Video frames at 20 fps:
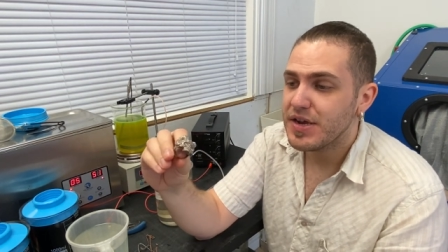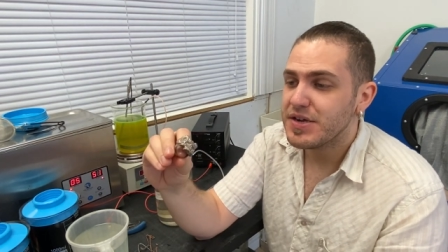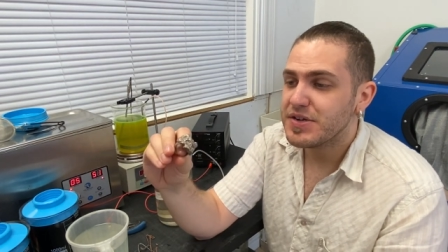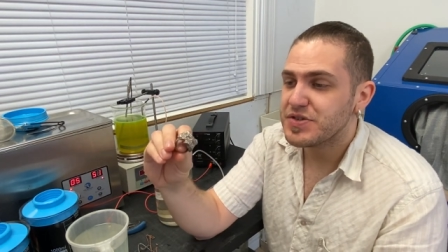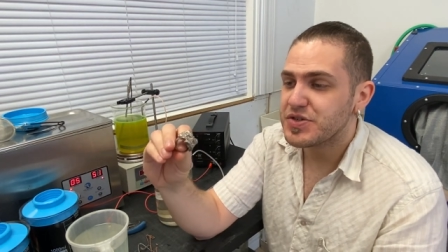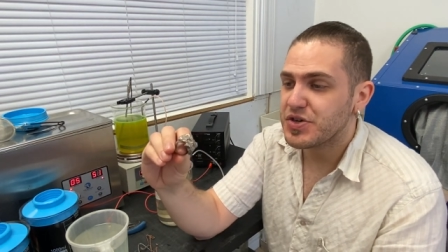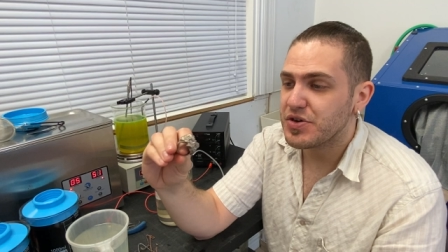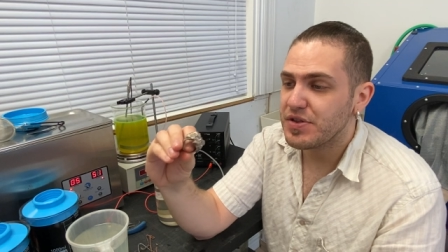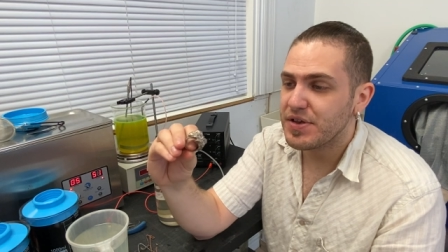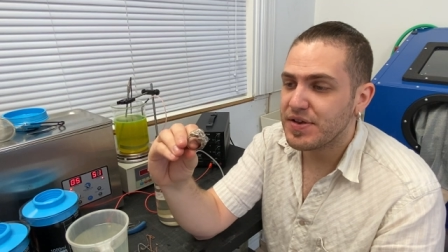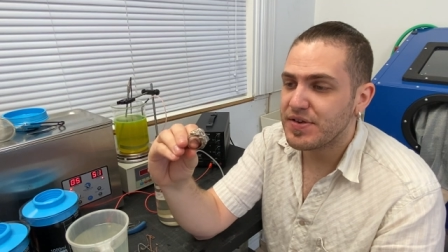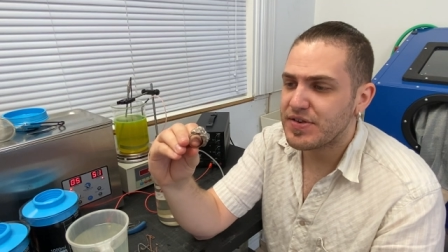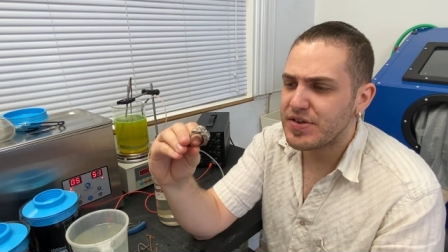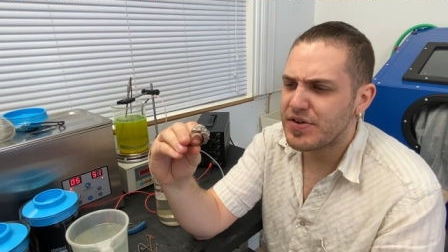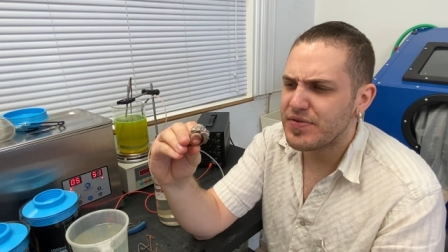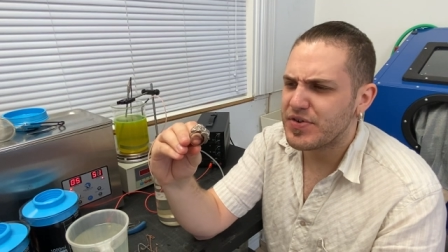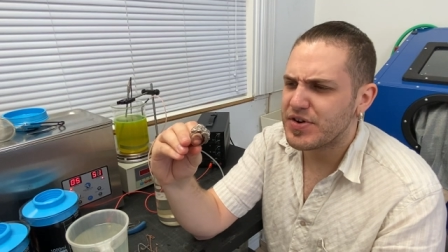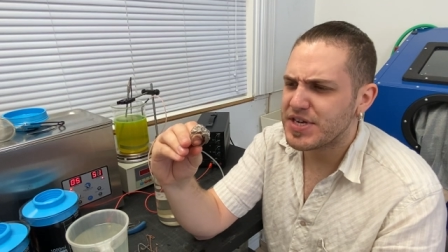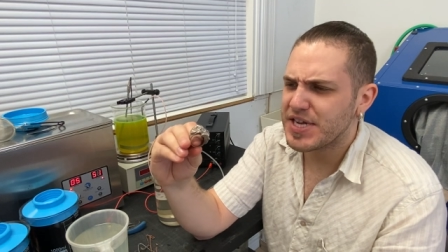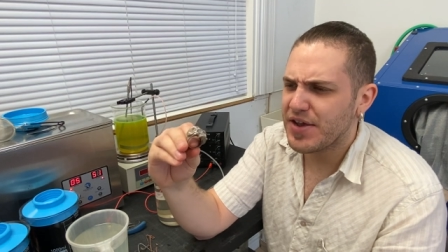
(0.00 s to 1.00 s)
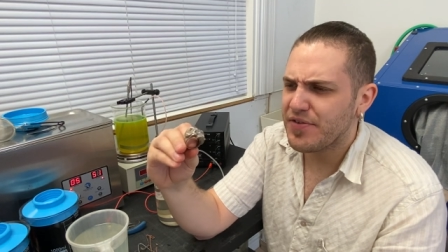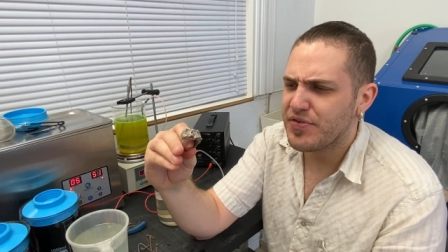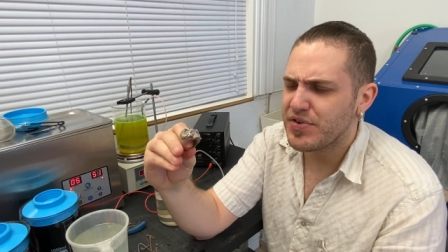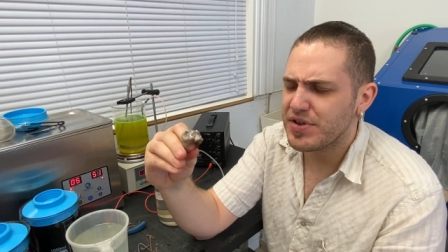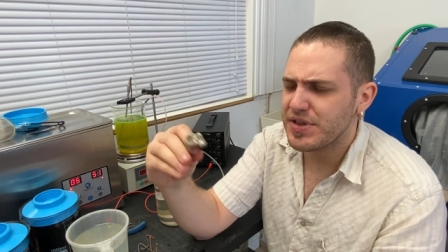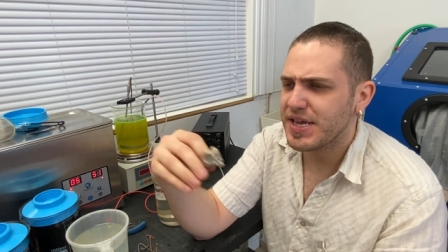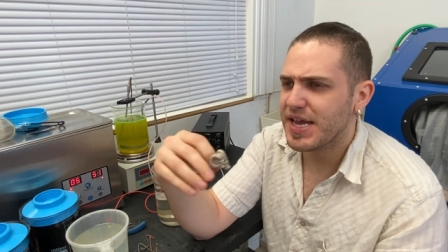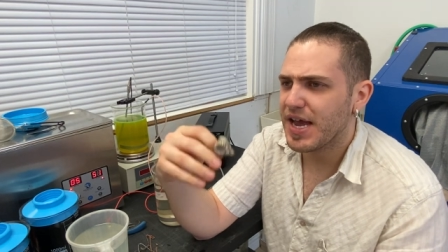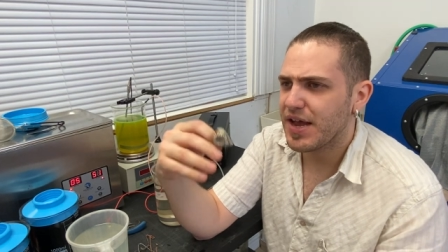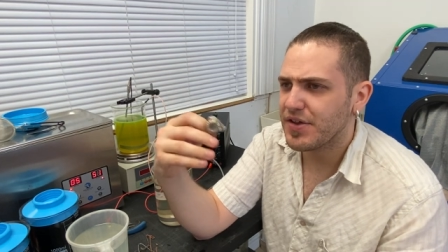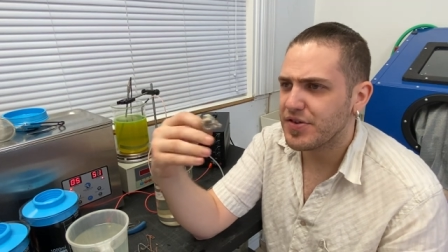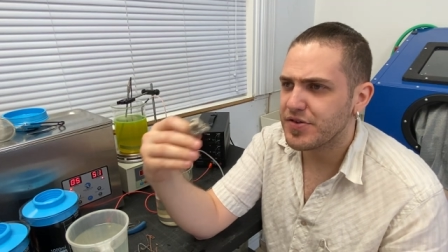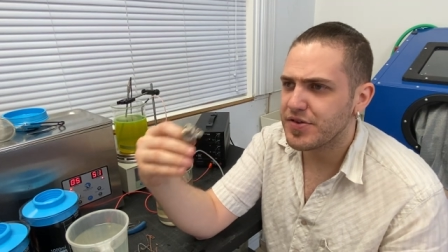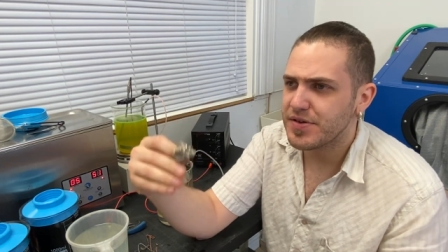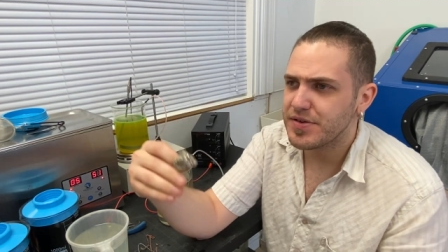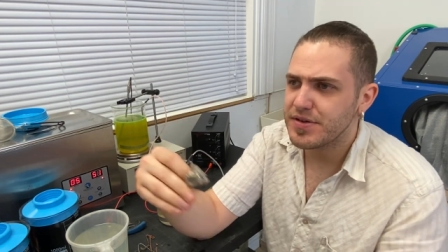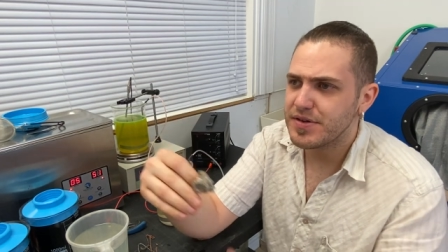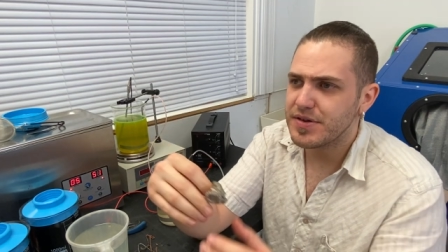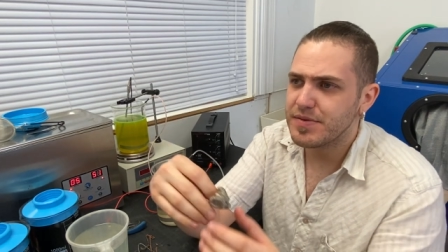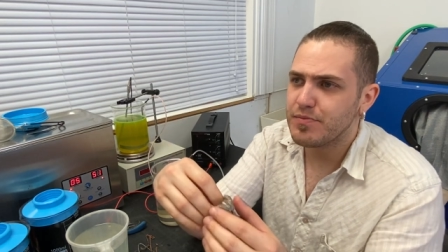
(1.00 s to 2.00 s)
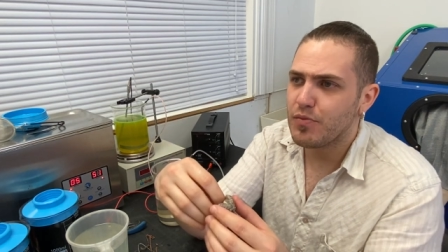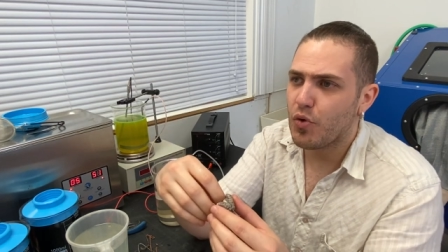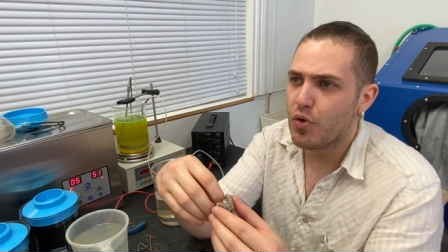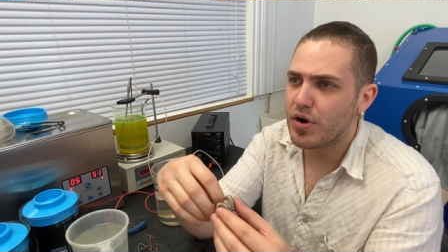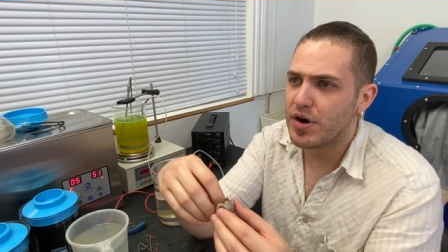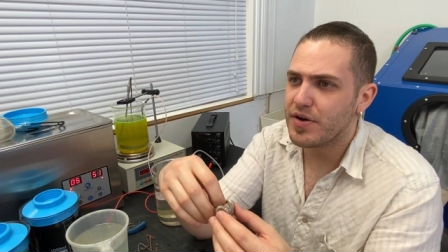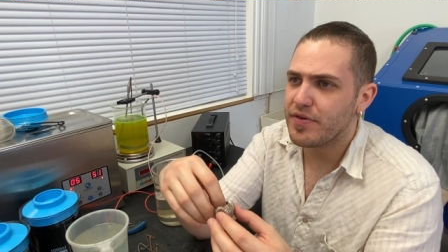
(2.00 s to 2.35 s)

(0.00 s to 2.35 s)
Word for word: Sterling silver definitely has more